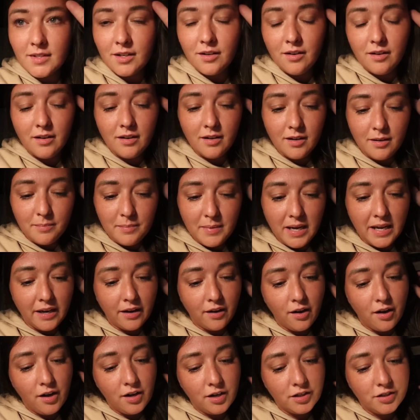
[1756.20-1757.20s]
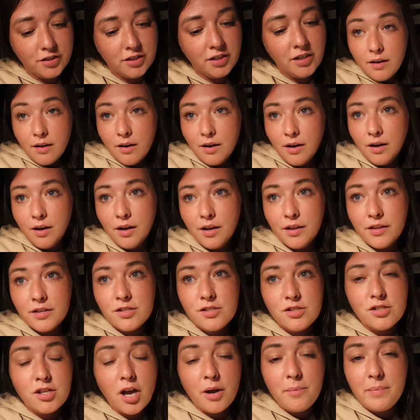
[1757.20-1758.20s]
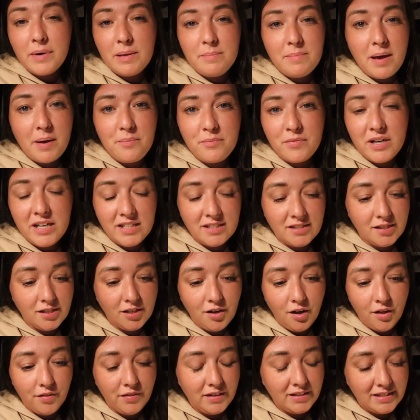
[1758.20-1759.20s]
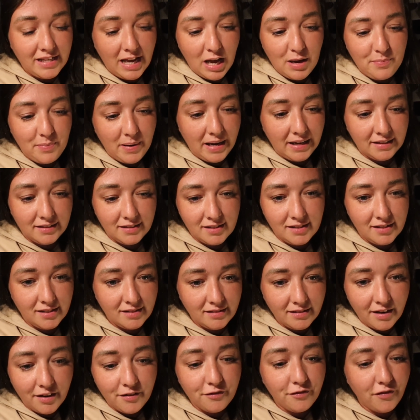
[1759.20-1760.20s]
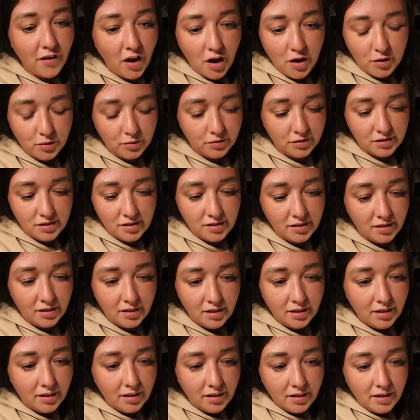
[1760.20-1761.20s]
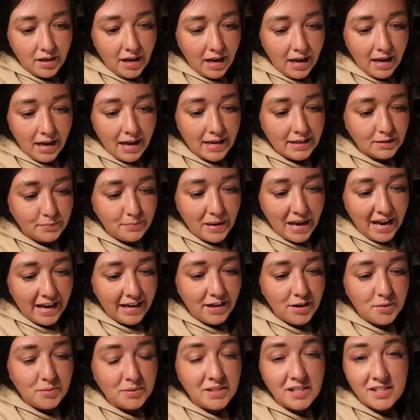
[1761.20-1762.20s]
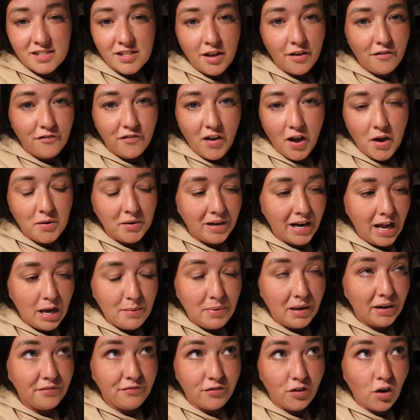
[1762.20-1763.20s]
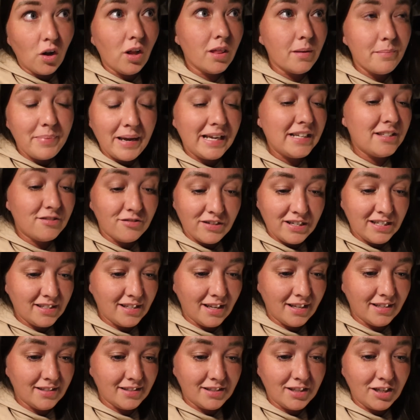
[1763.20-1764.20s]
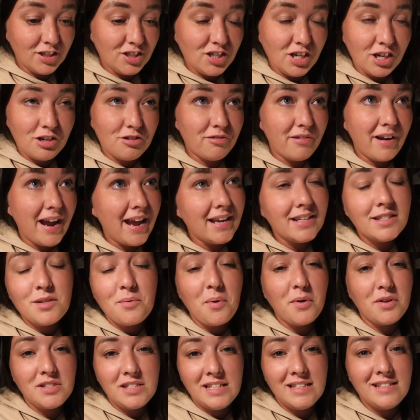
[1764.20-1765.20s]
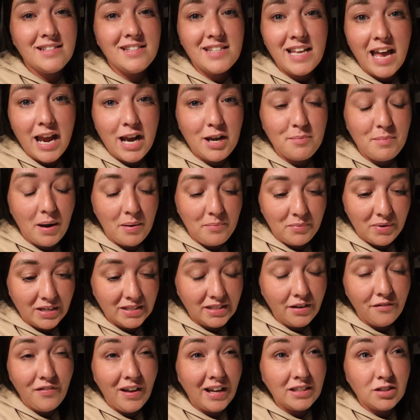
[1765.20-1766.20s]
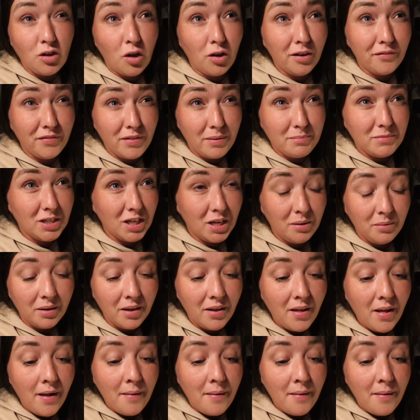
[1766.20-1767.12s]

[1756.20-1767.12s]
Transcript: Oh my gosh, there's so many memories on these iPads and phones. Esme uses her phone and iPad for all the best reasons because she creates the most insane memories. In fact, all of them do.